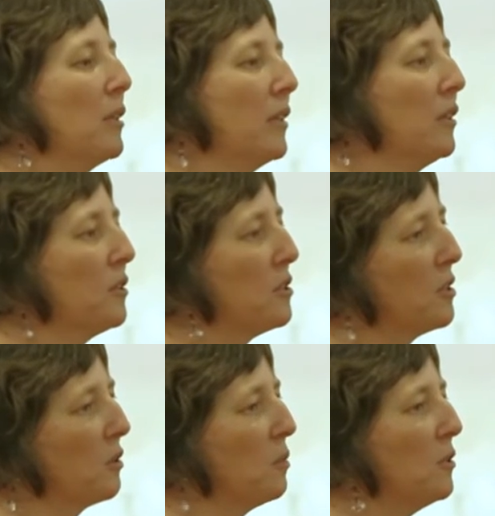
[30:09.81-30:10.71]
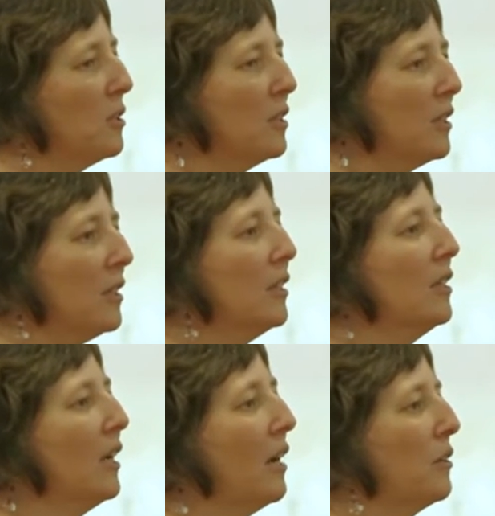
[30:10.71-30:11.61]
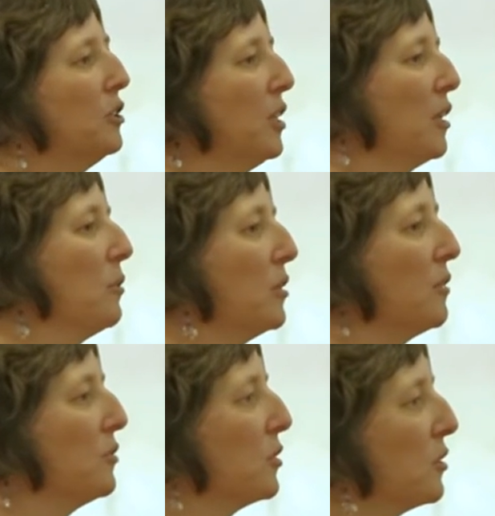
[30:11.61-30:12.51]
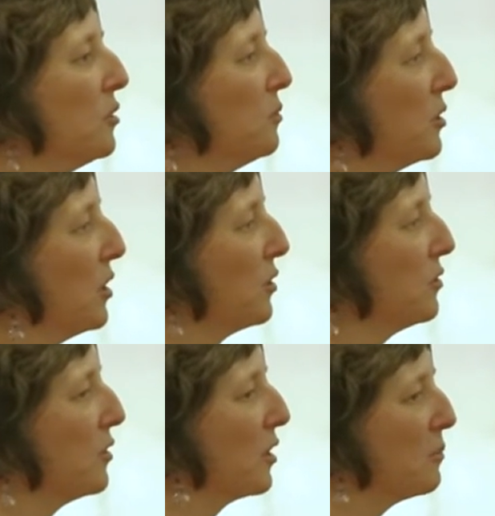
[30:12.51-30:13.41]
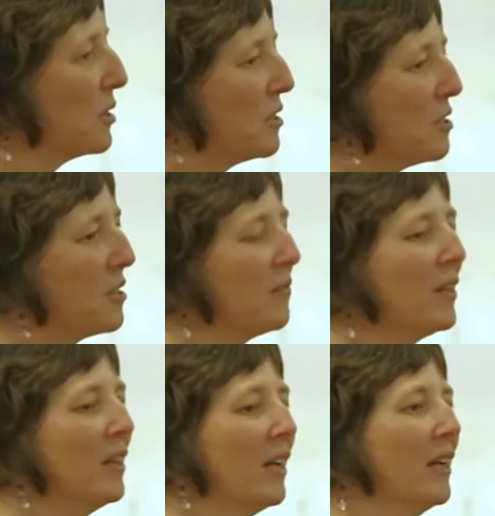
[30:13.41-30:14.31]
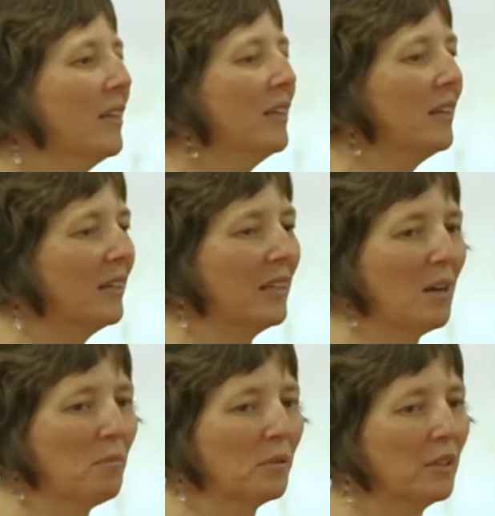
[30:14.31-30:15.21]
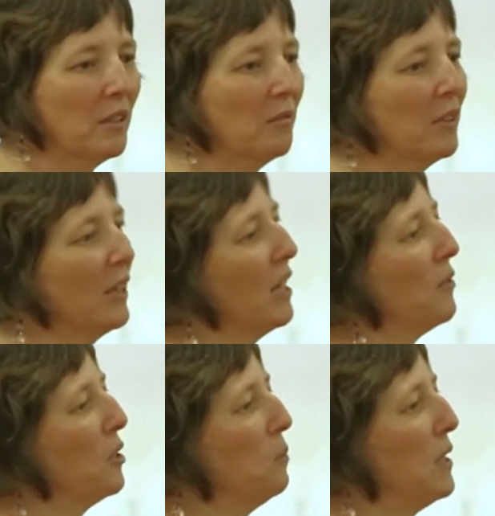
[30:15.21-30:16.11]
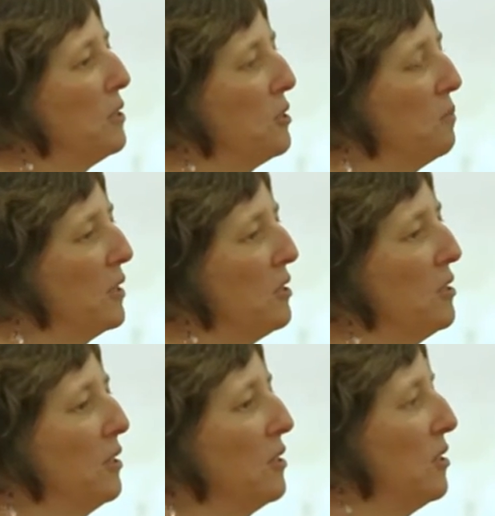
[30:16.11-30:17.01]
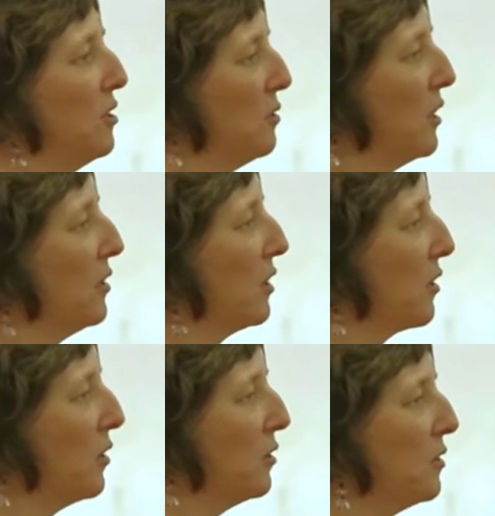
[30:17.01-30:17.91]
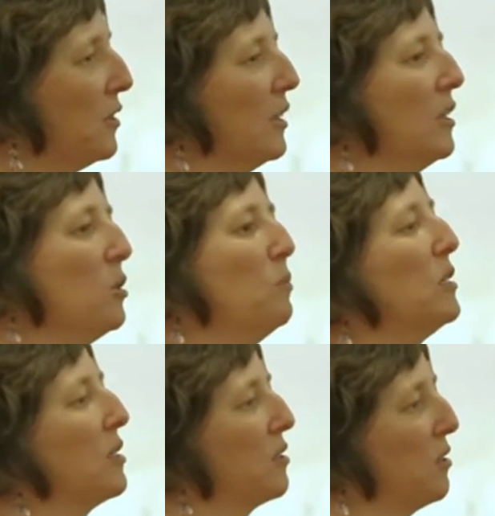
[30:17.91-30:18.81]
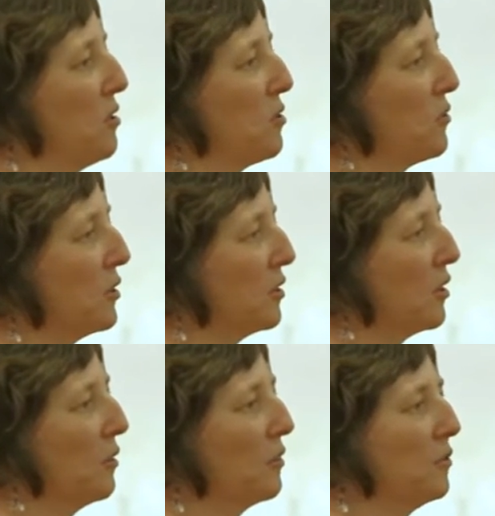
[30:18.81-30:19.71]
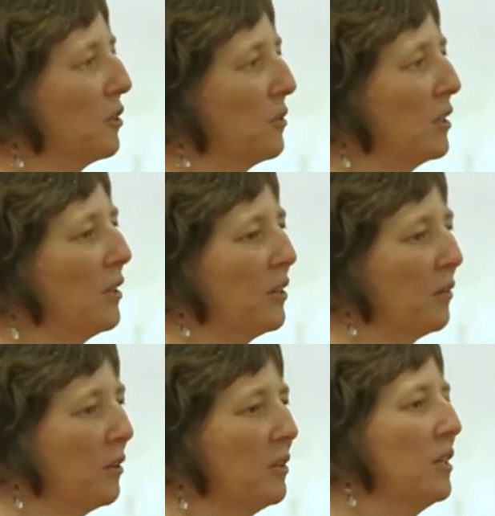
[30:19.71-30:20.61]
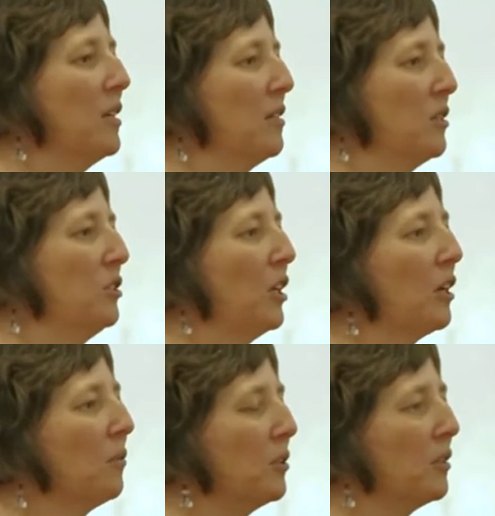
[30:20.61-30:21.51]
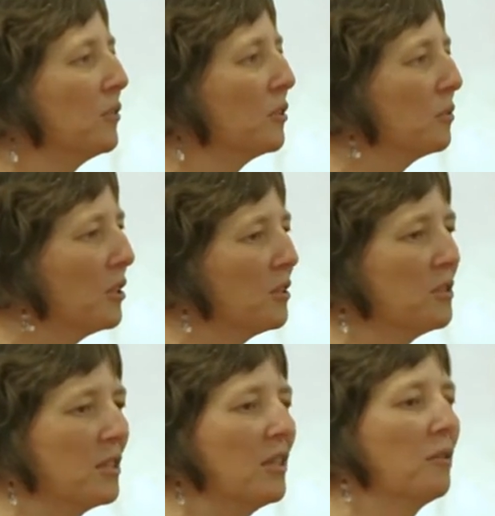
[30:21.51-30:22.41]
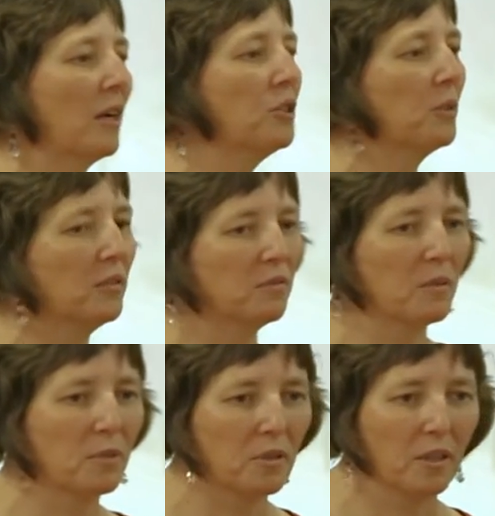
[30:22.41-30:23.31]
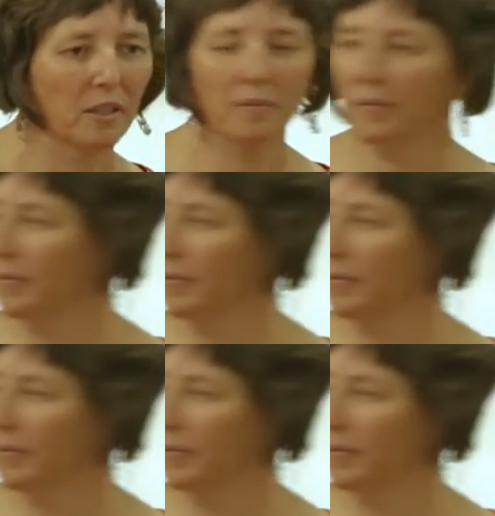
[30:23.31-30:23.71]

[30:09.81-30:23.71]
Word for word: be leaders in their community, how to share what they've learned with other farmers, and then at that point, when they have all the pieces in place to continue on their own, be successful going forward on their own and, and to share what they've learned with others, then they graduate from our program.